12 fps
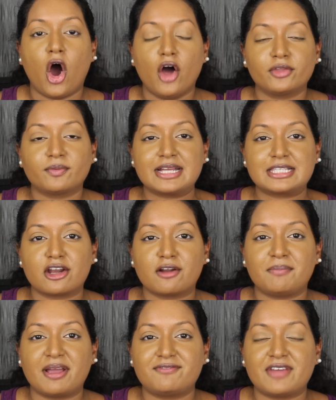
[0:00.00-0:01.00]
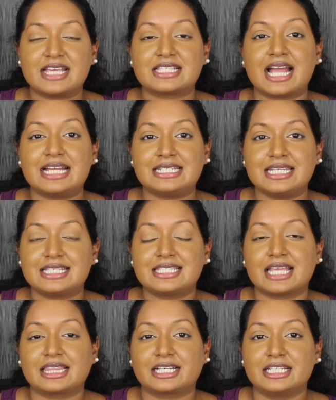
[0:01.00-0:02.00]
On the right side of my face, I did
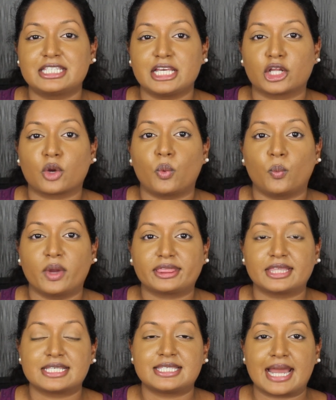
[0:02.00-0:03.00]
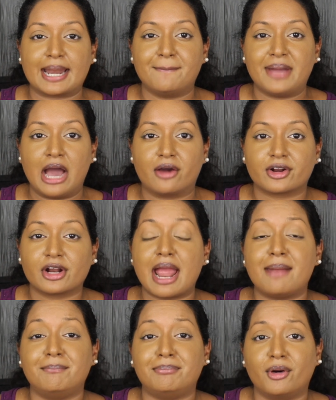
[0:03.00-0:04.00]
set the concealer with the setting powder,
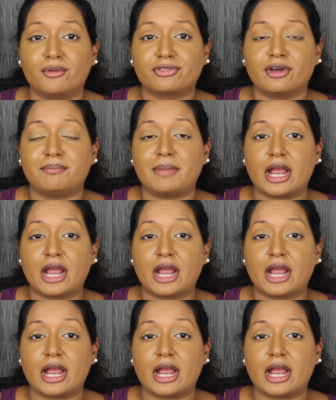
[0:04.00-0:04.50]
and both of